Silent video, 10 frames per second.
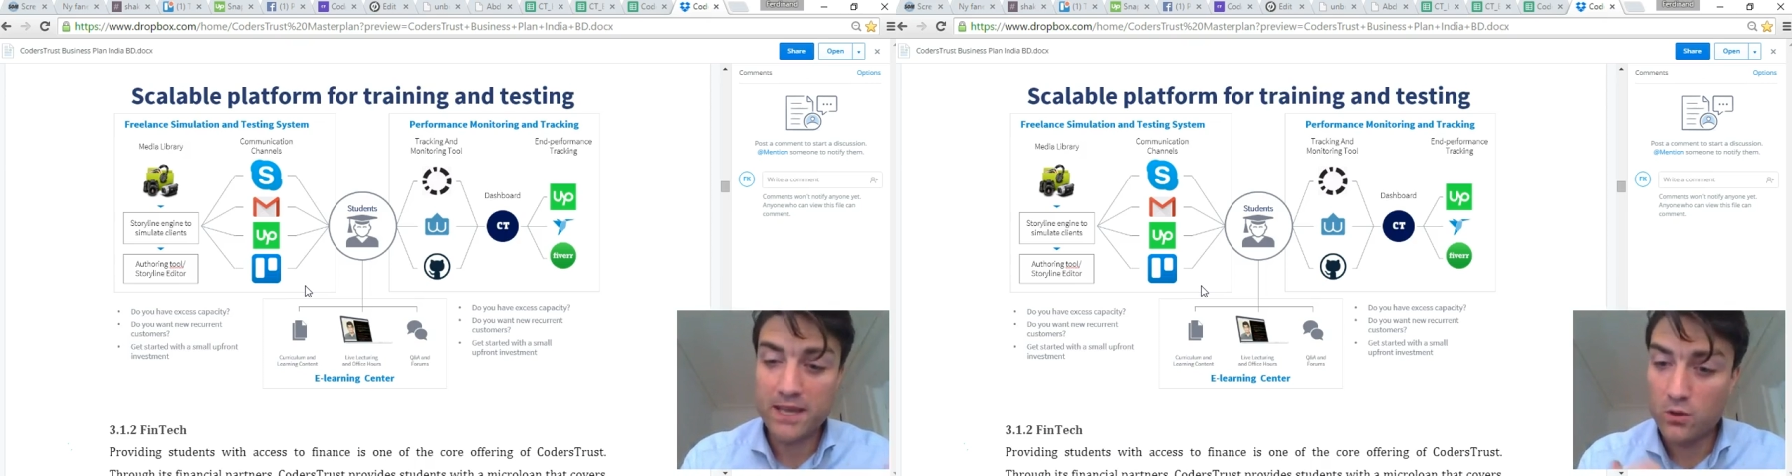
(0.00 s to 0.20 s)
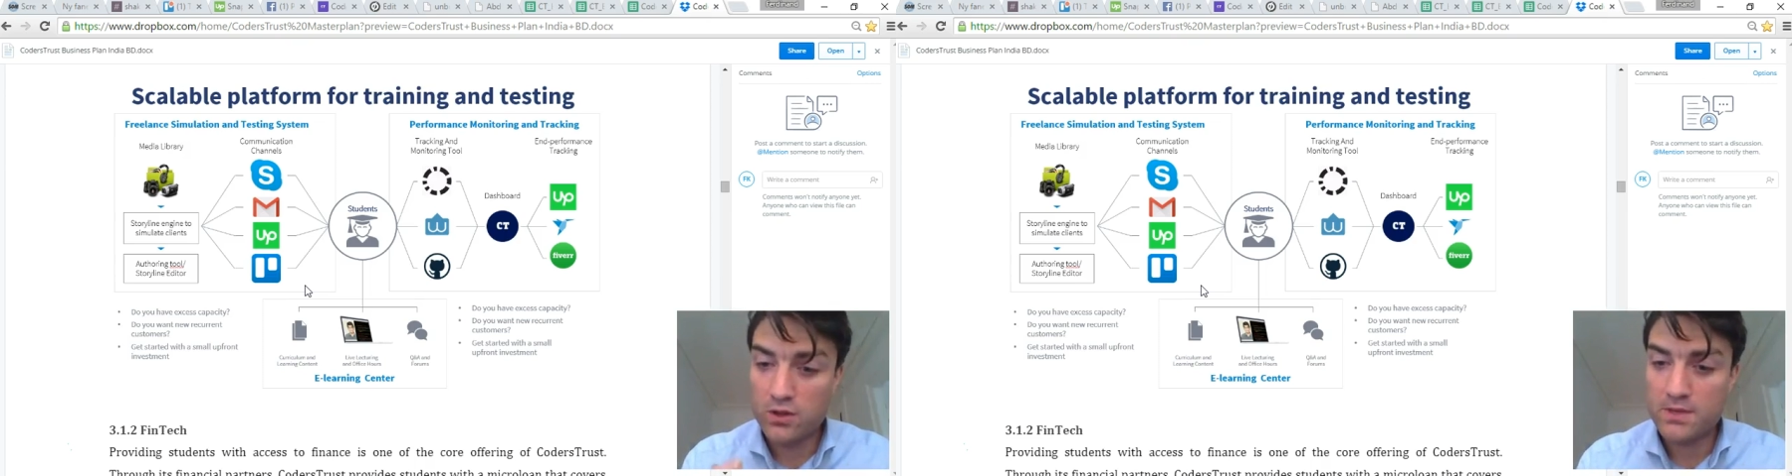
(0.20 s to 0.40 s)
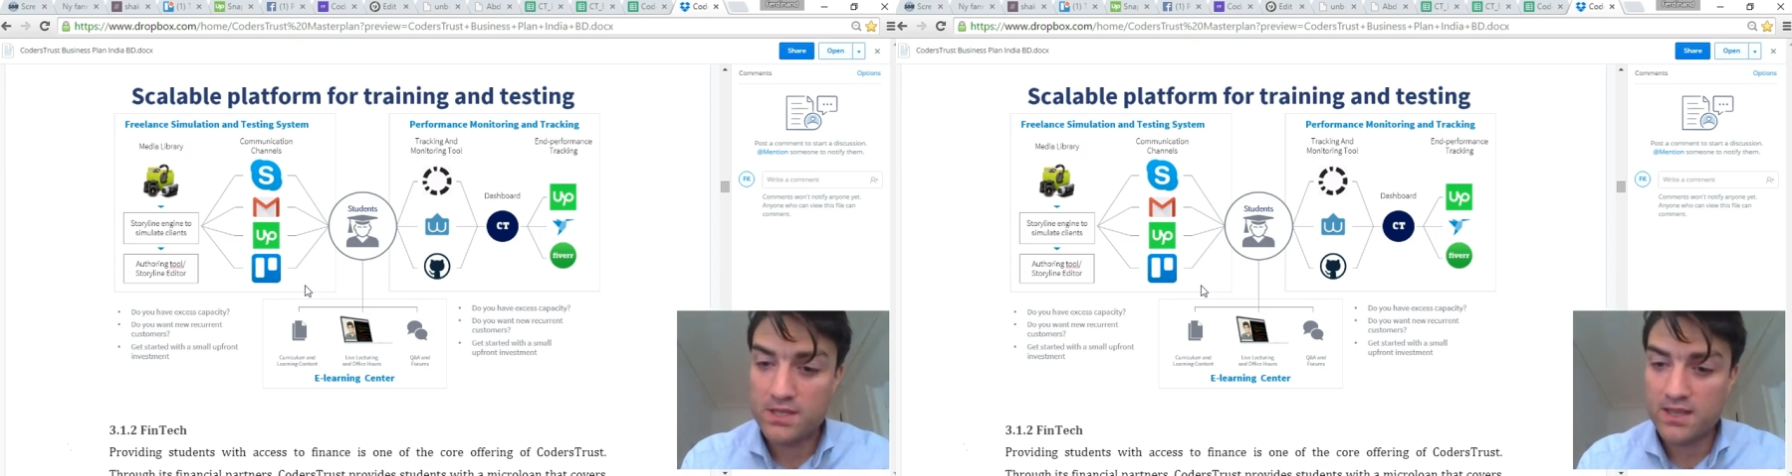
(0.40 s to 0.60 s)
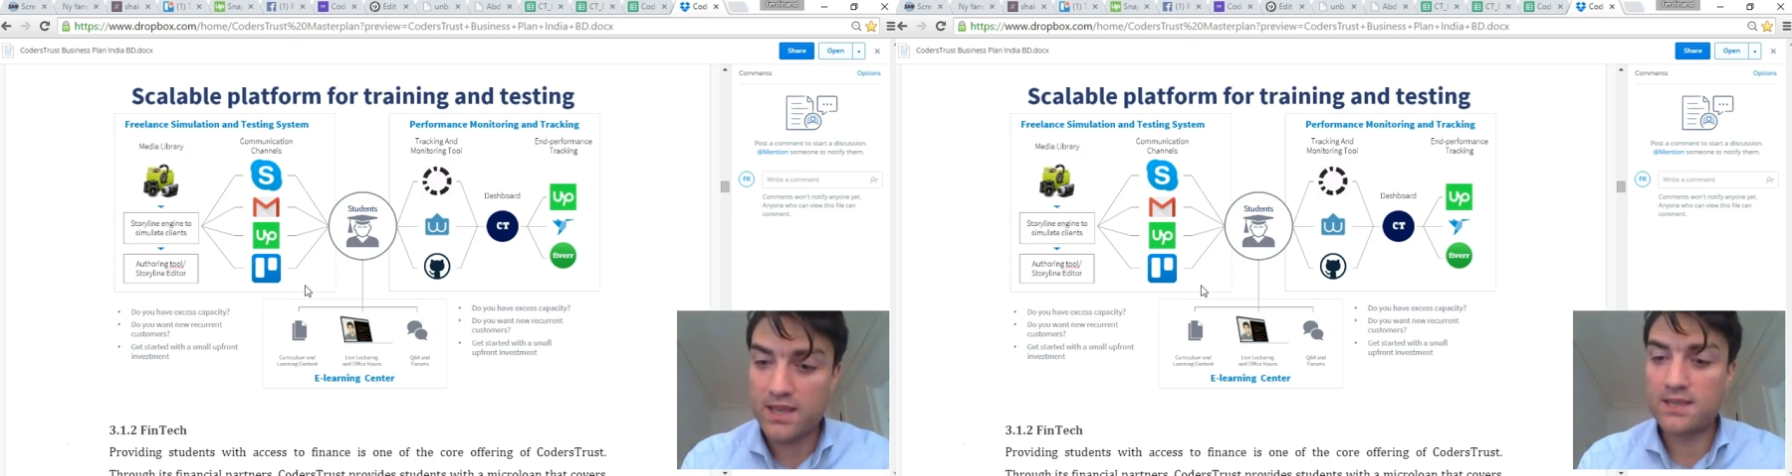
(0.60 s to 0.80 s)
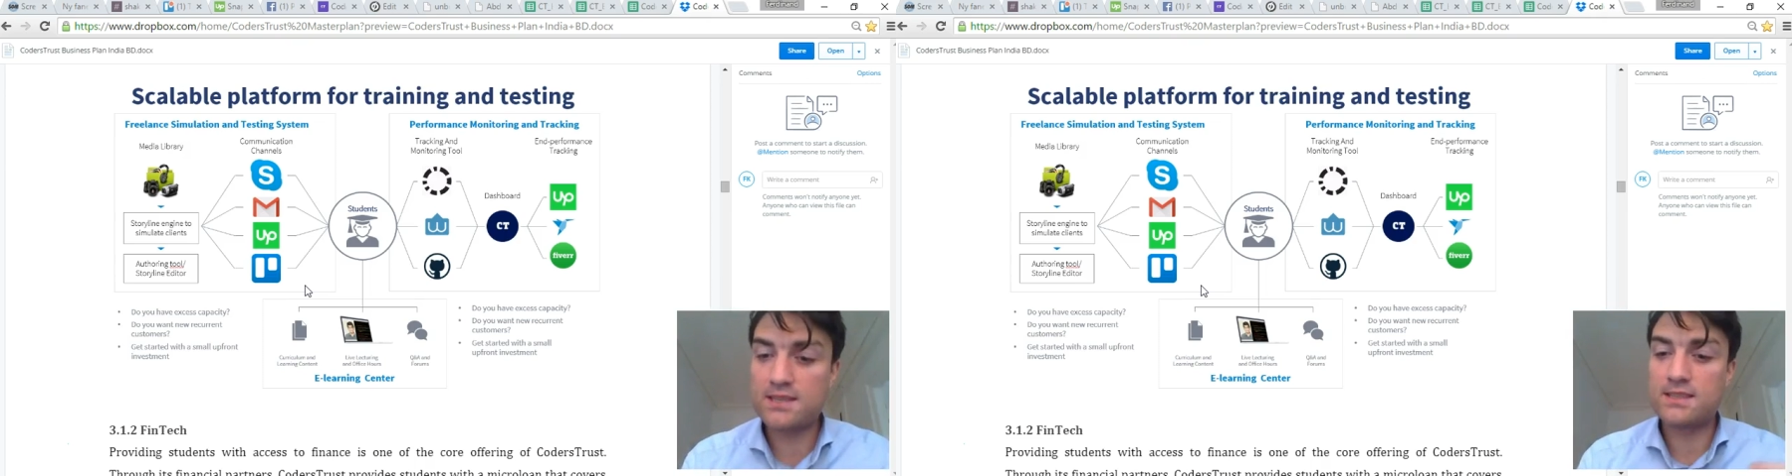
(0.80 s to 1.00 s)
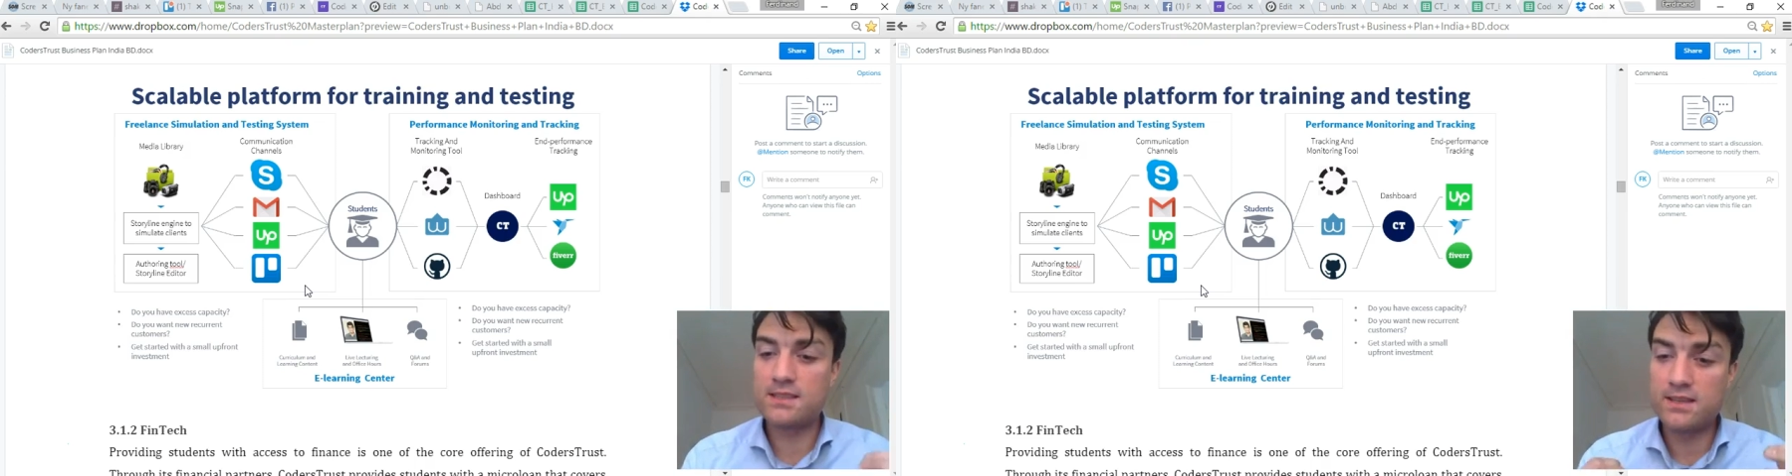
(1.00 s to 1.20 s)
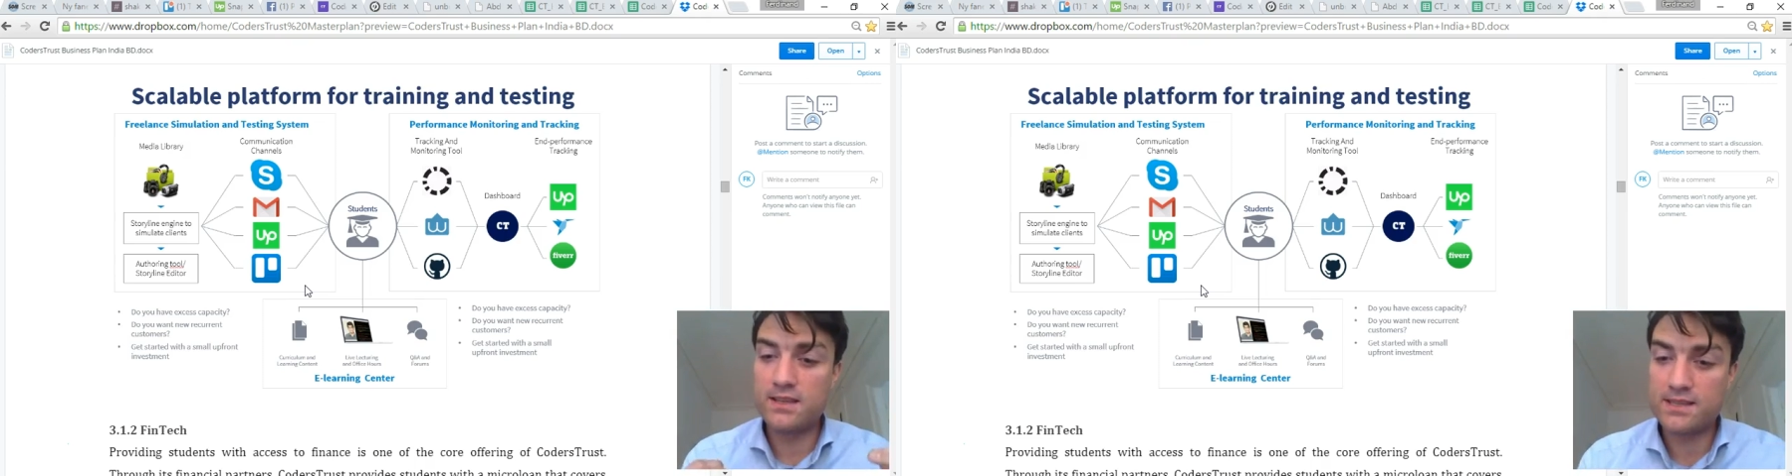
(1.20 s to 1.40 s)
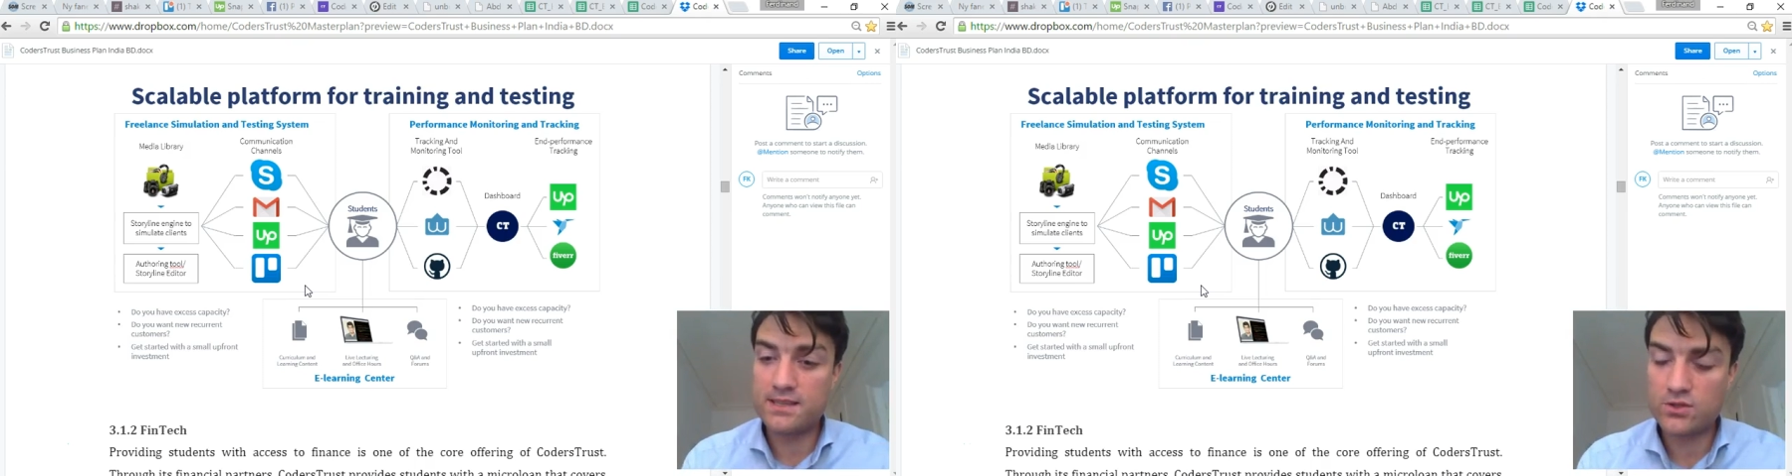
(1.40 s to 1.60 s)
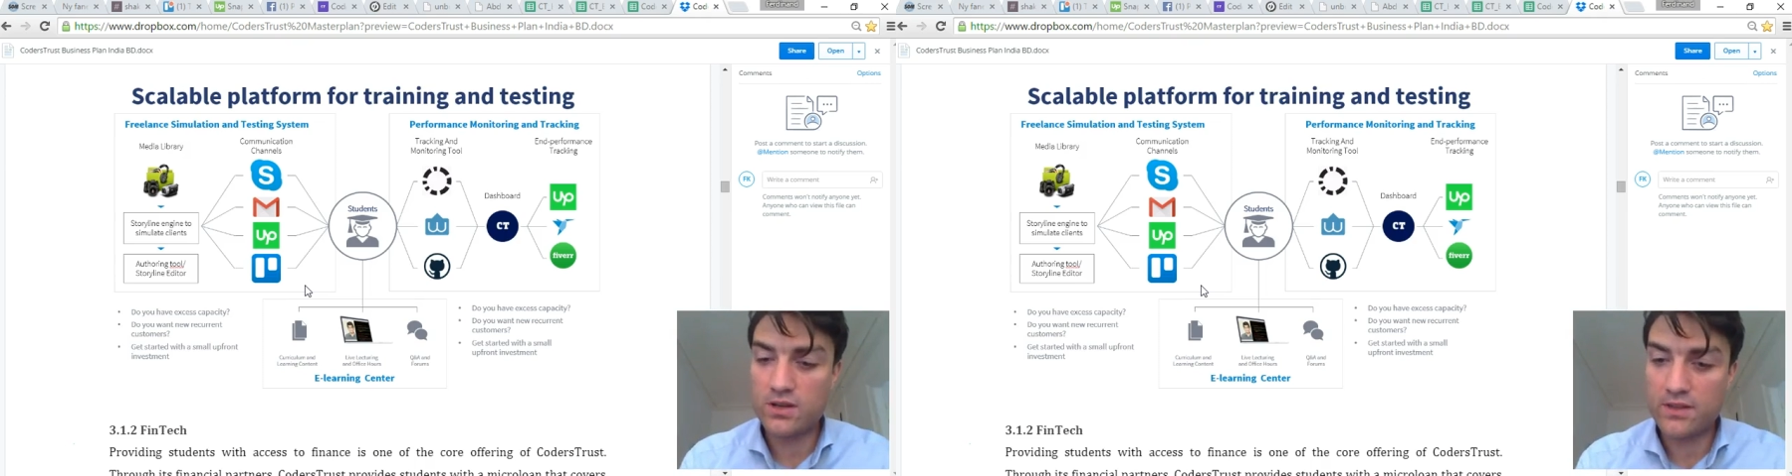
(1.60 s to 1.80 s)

make all the mistakes, etc.